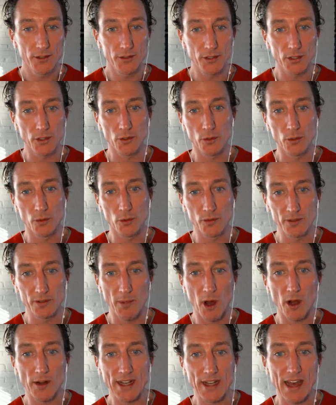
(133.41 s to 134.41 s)
to
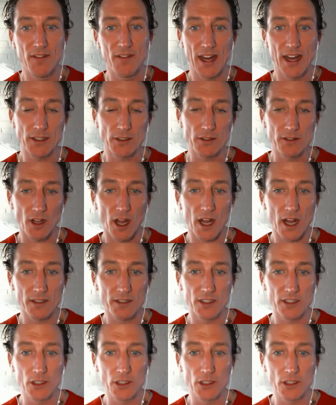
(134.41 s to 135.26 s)
small cap value stocks.